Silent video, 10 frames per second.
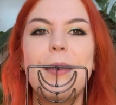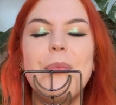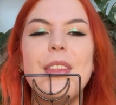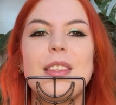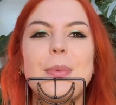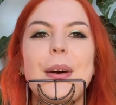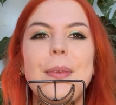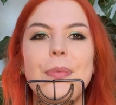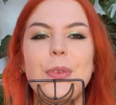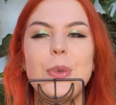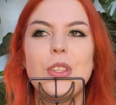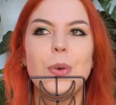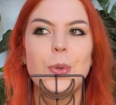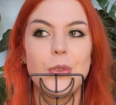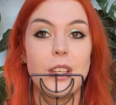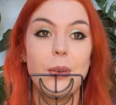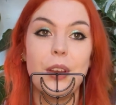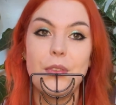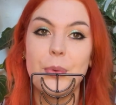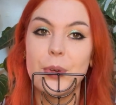This one was also
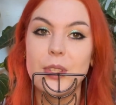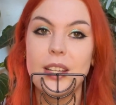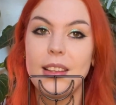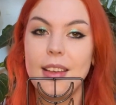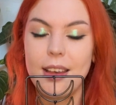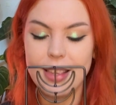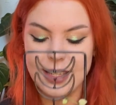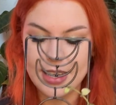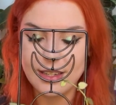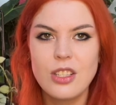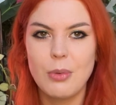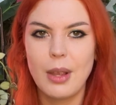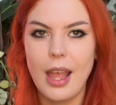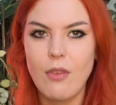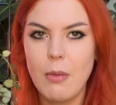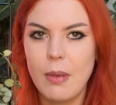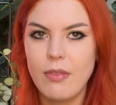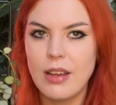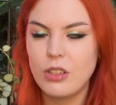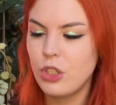overwatered at the garden centre, so I gave it a big
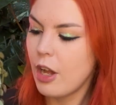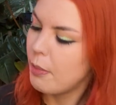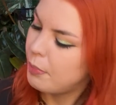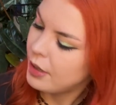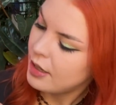fat chop.